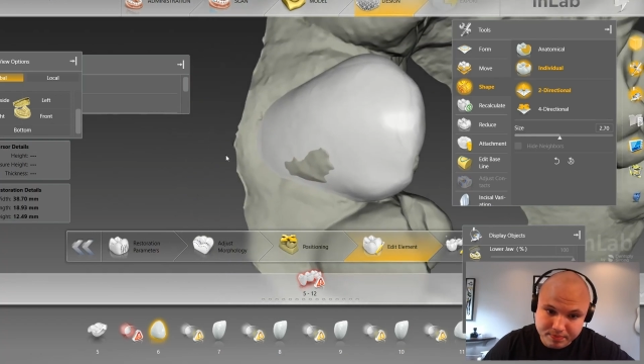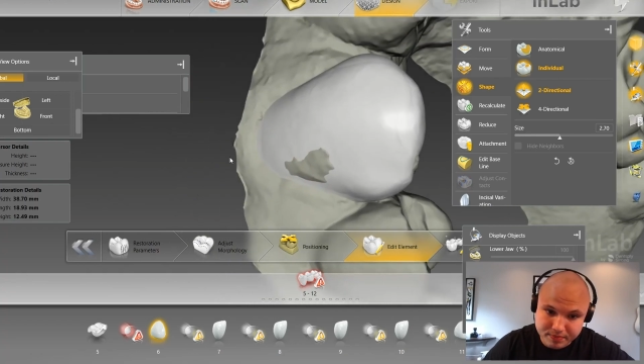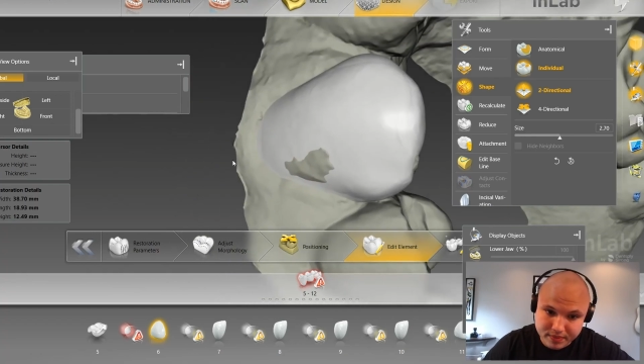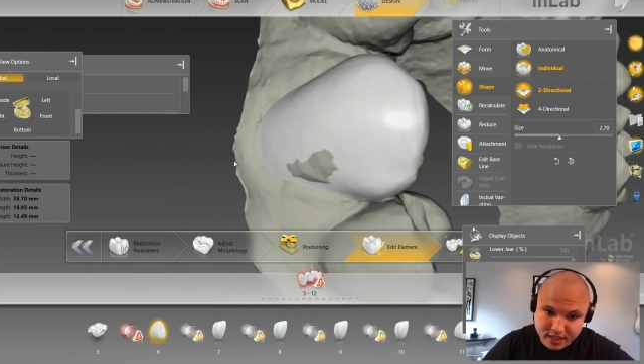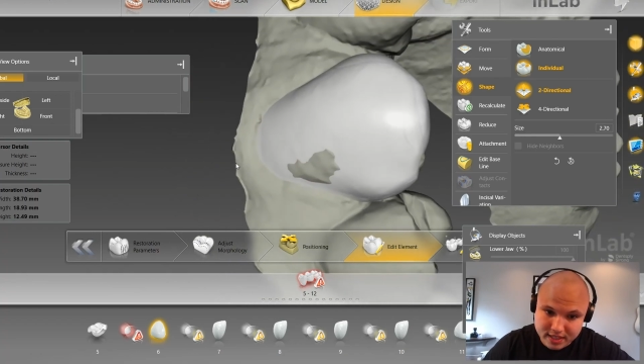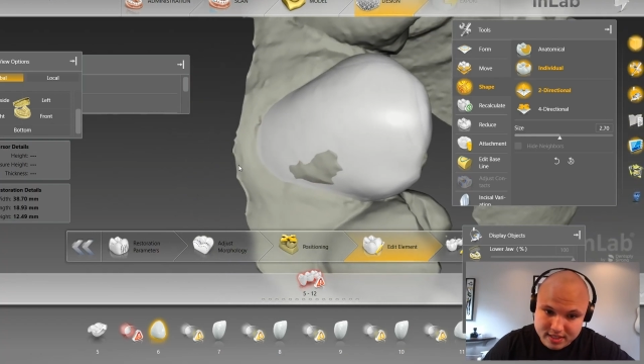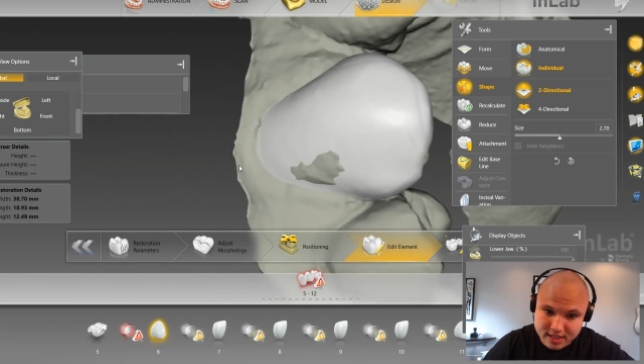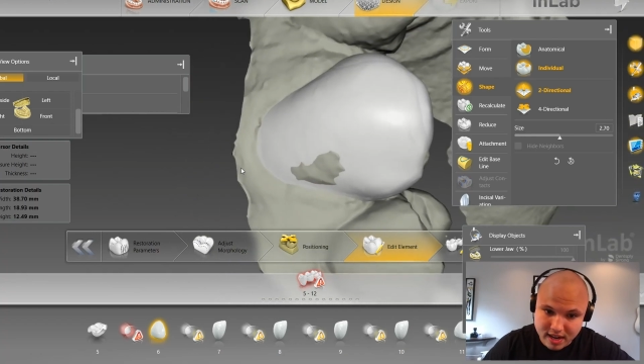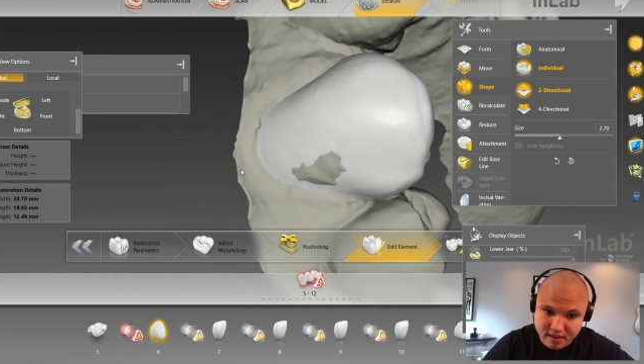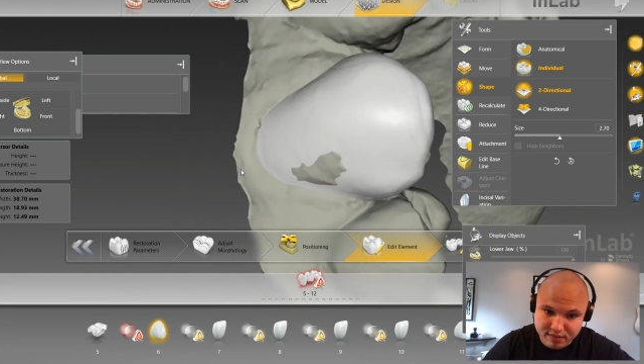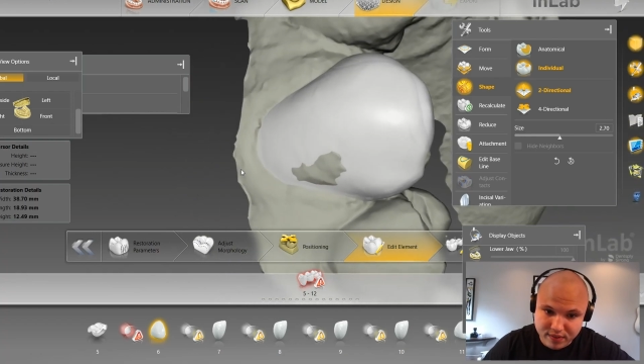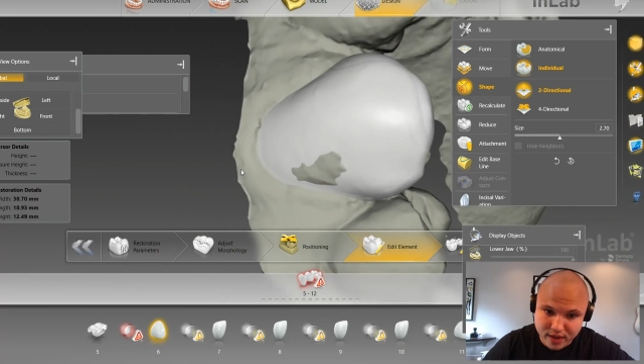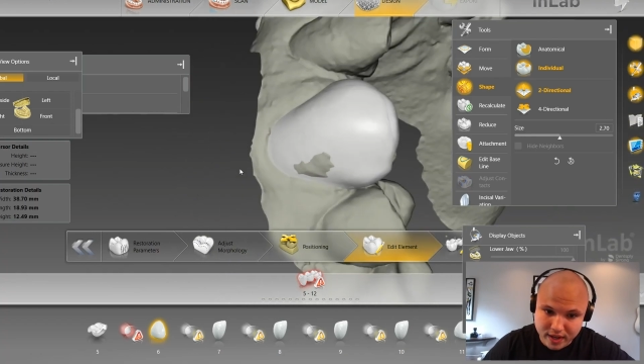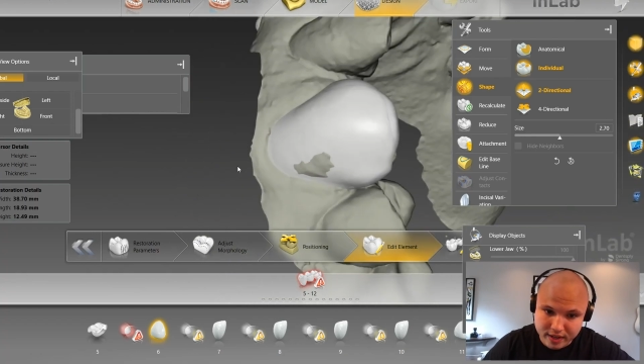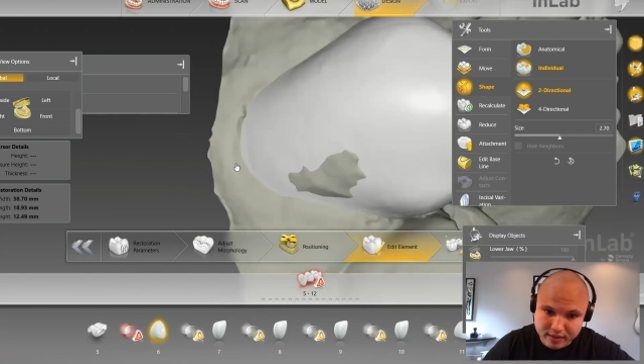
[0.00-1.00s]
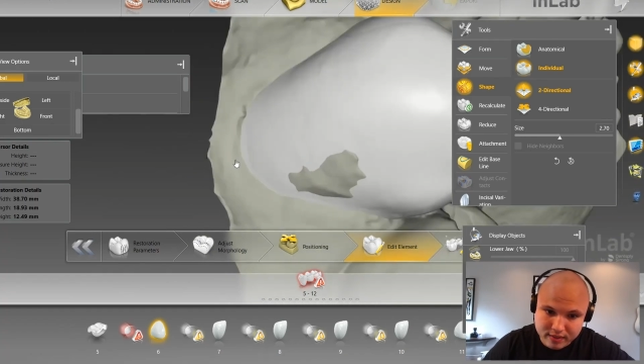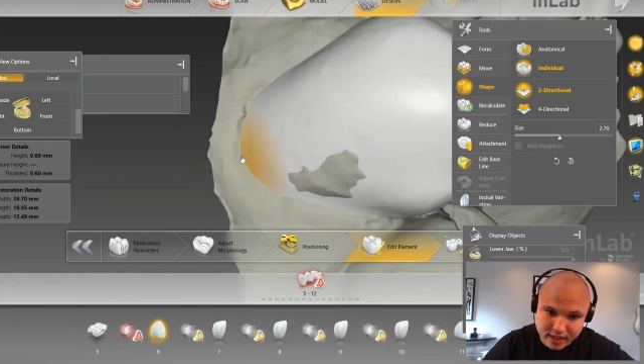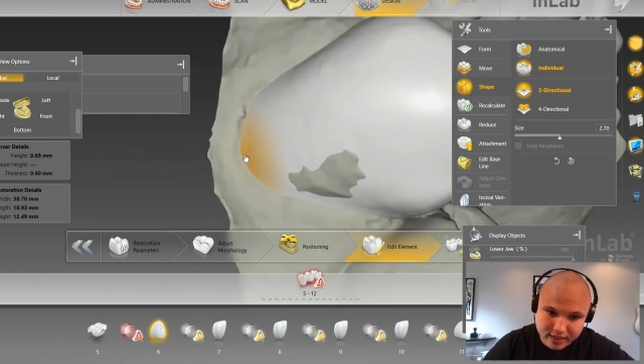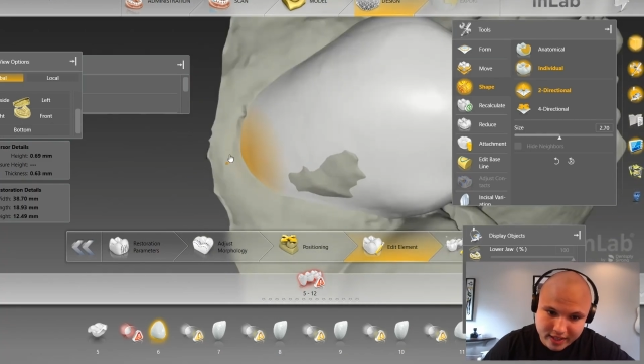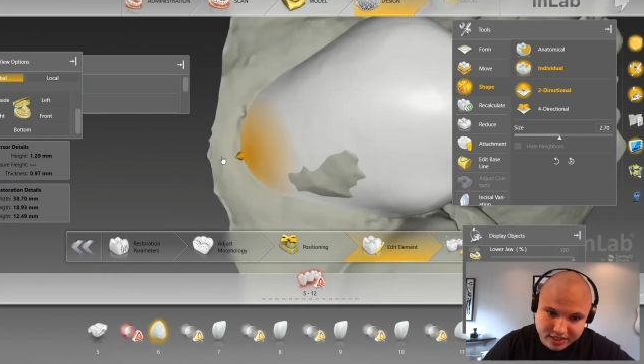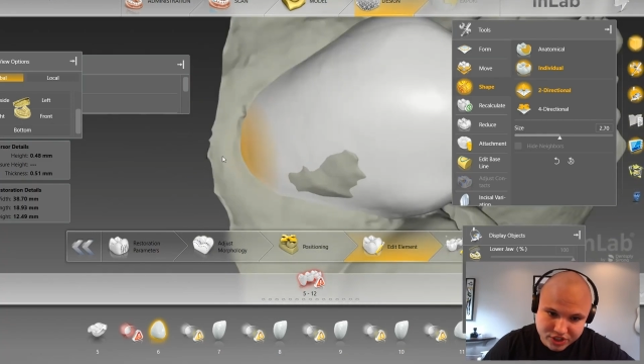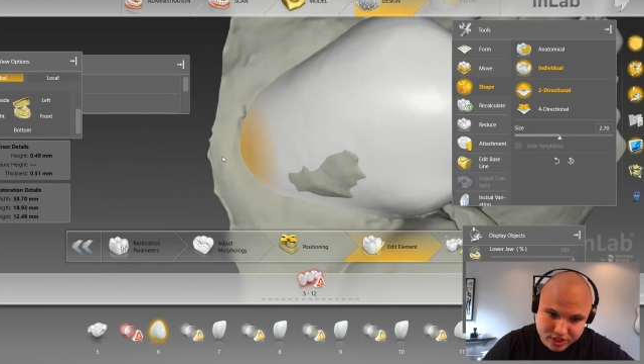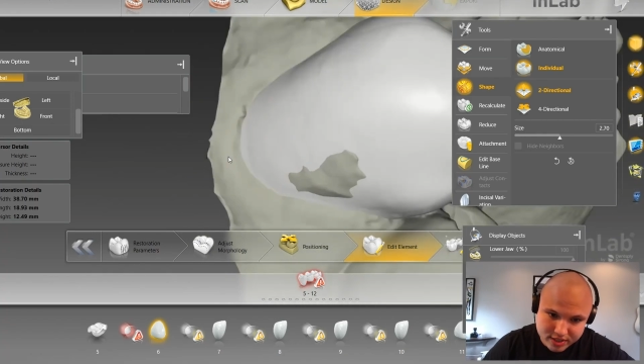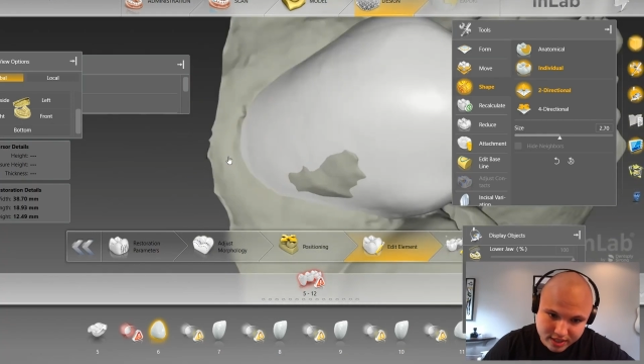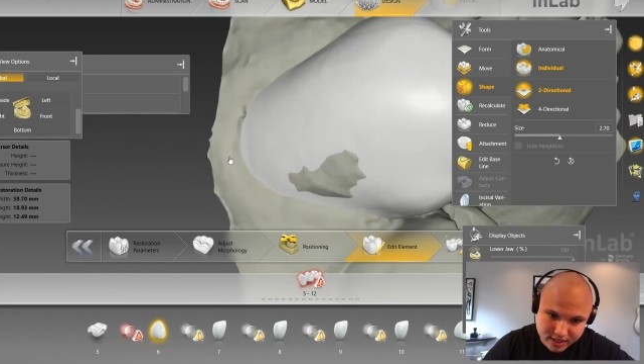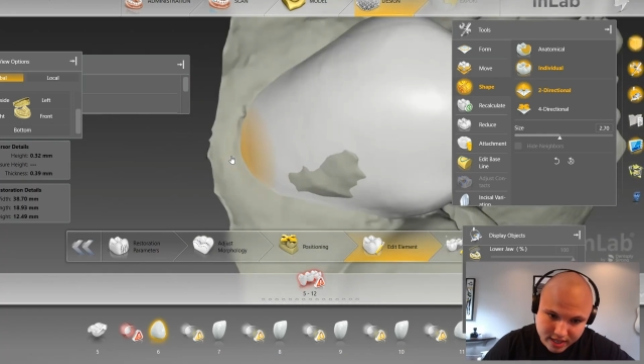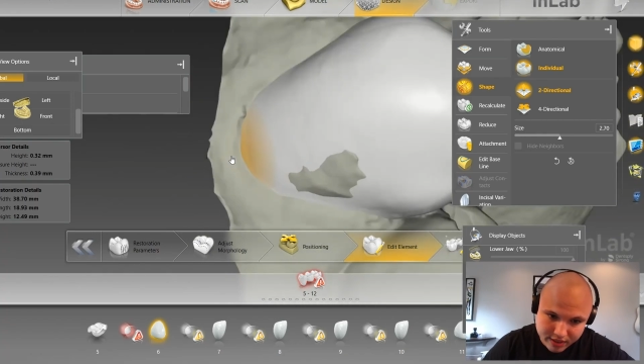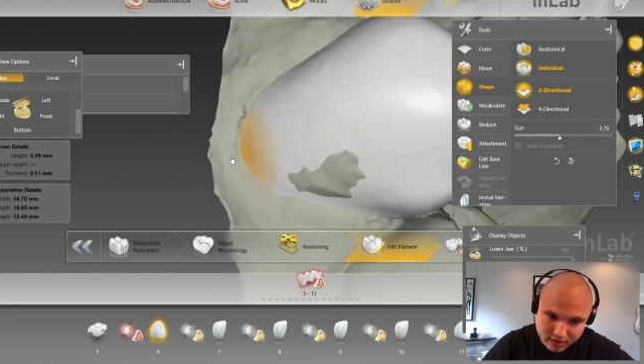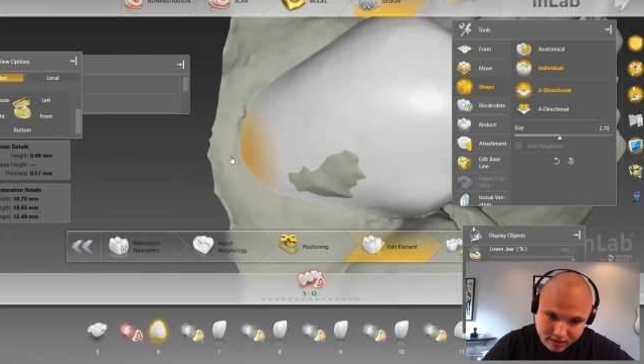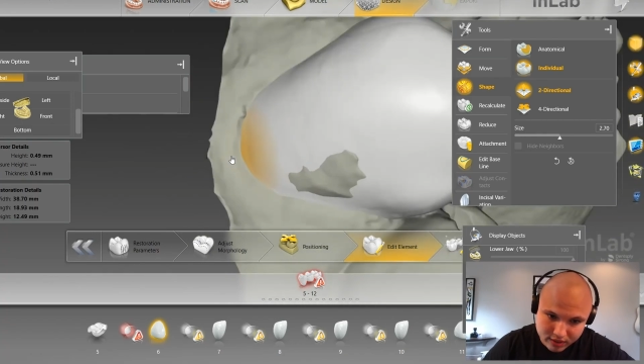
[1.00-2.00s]
It's not fun. And that's just
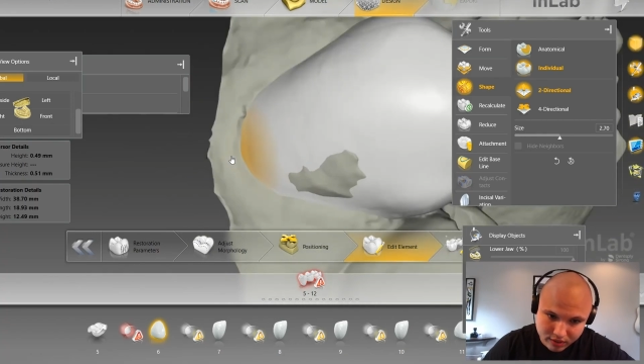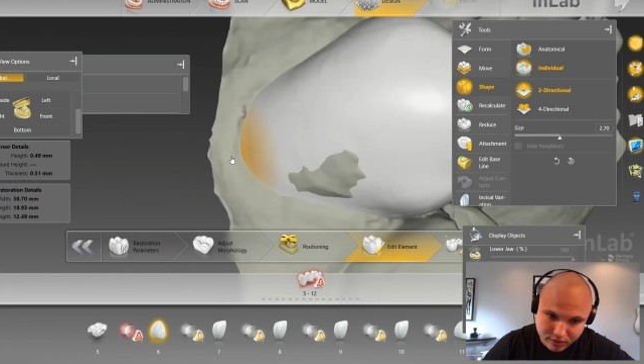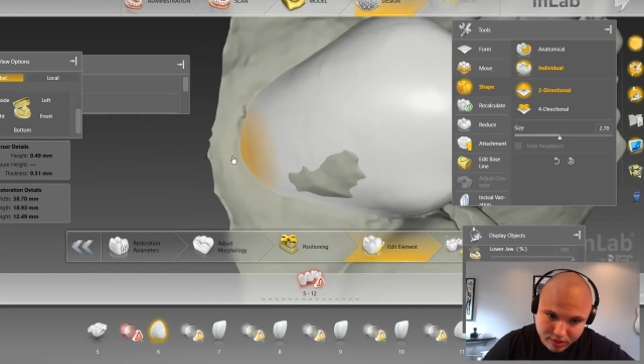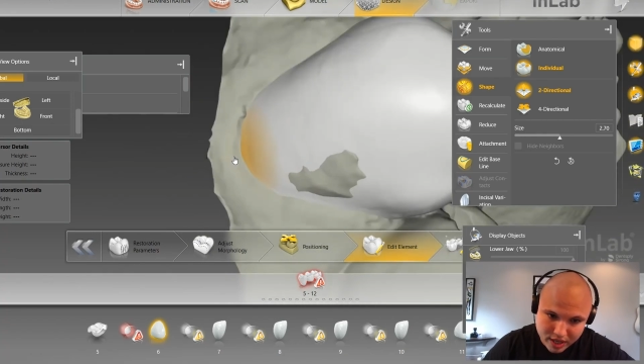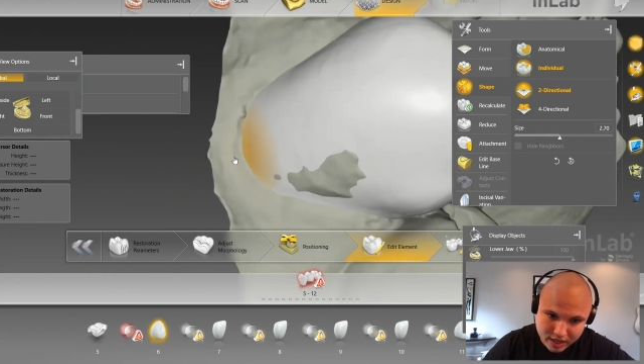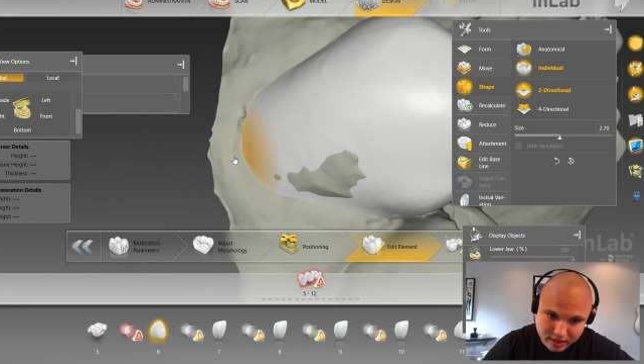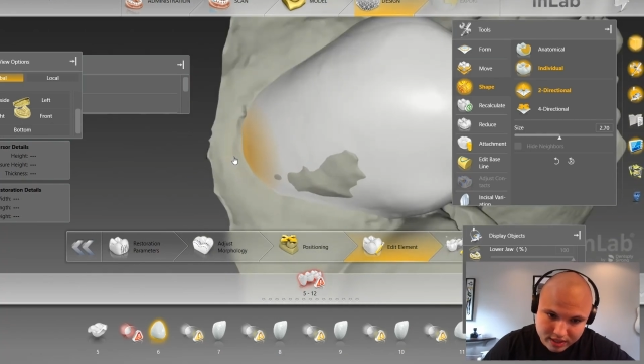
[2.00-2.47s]
another little thing